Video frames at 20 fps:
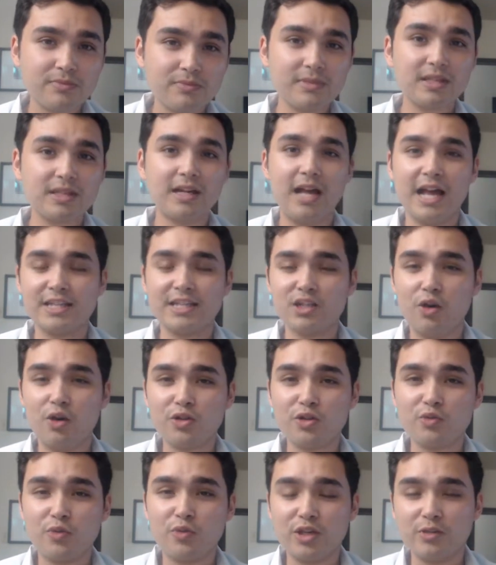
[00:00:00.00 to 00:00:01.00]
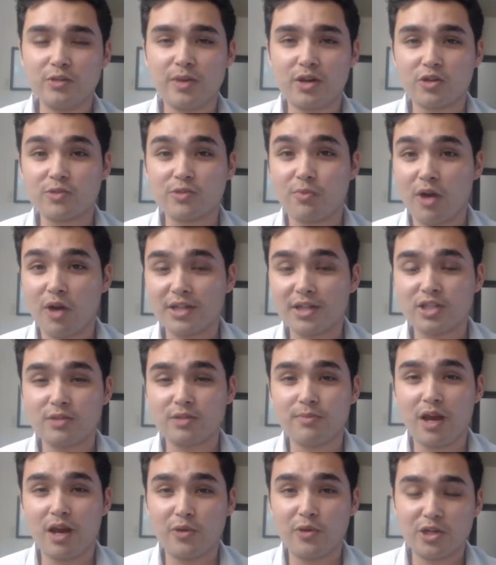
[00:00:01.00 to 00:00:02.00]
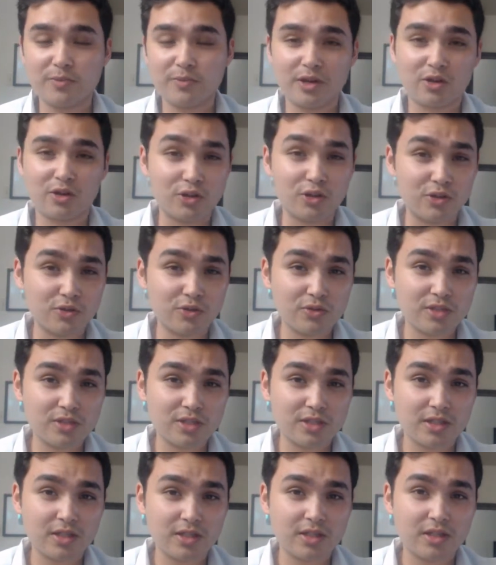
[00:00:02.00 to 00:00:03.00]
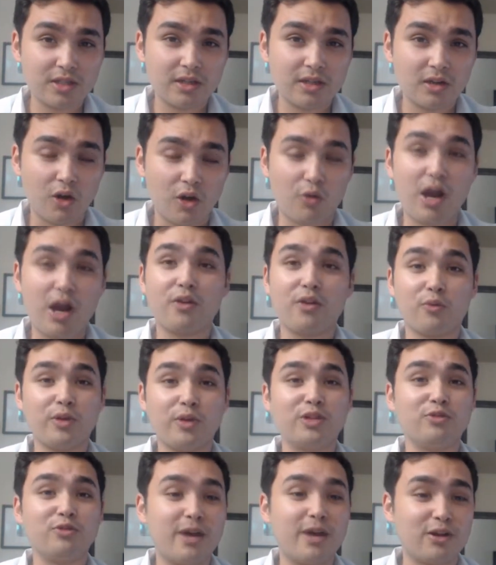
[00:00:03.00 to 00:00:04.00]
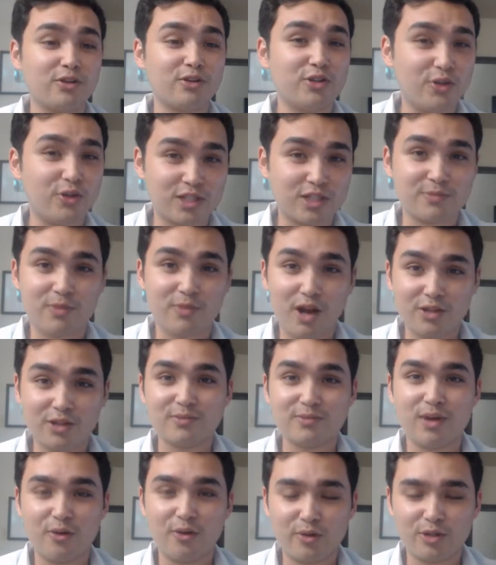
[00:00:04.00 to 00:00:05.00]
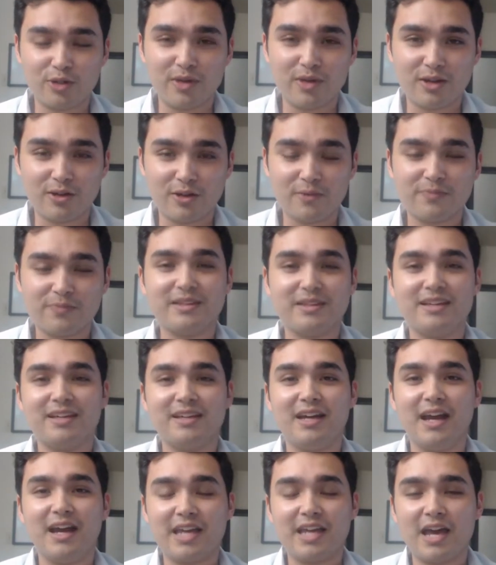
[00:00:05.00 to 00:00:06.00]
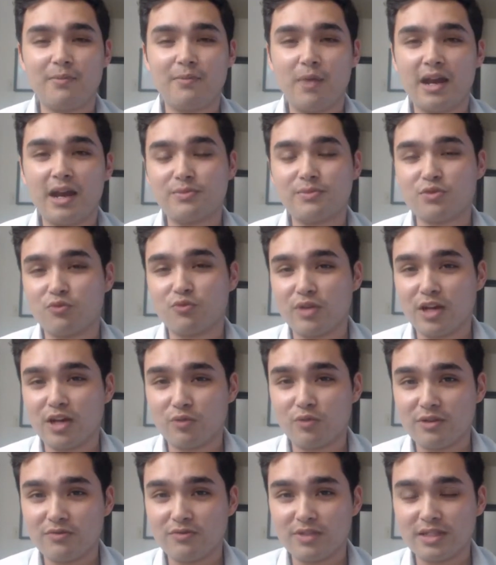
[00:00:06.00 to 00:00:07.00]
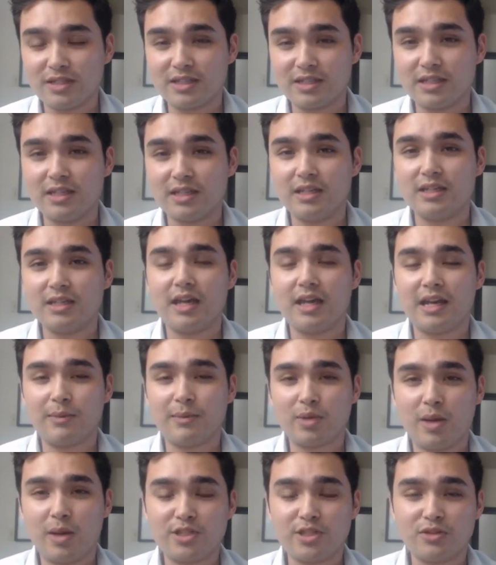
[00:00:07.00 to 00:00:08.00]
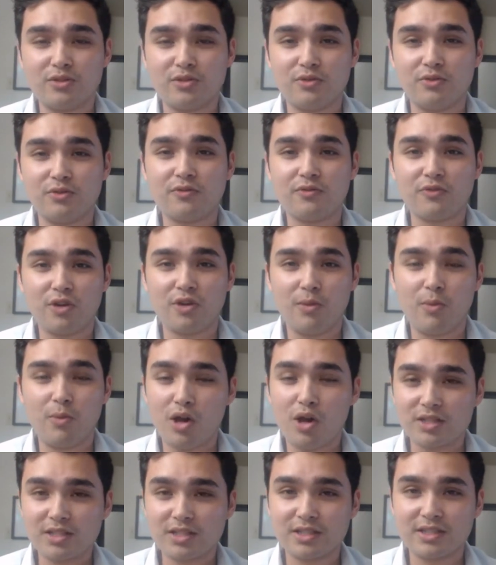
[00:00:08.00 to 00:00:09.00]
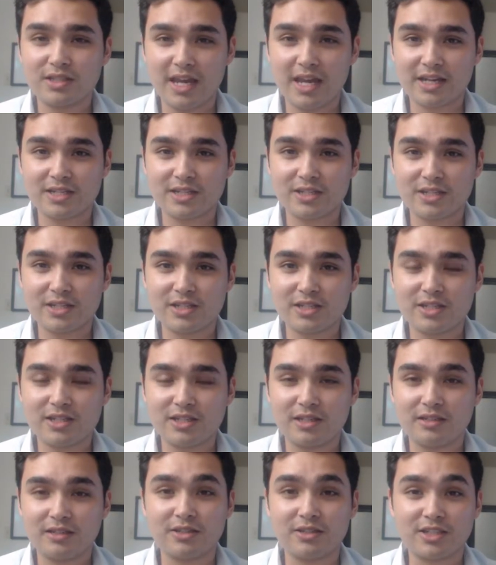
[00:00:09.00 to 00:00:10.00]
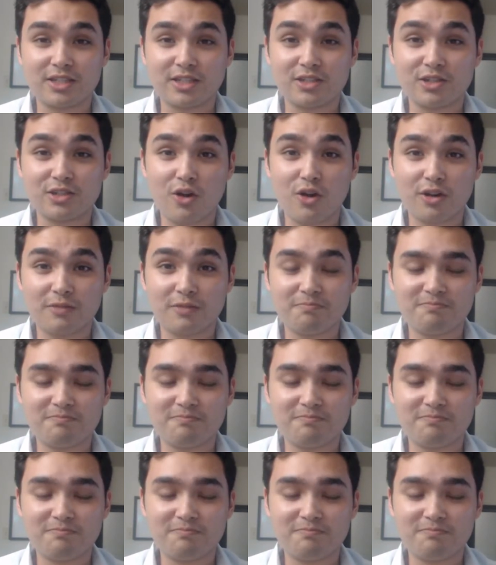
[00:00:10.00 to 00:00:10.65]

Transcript: As always, We Do Better is brought to you by We Do Better News, or rather, We Do Better News is brought to you by We Do Better. Again, my name is Rick Rifkin, and I'm coming to you from Austin, Texas. Let's get started.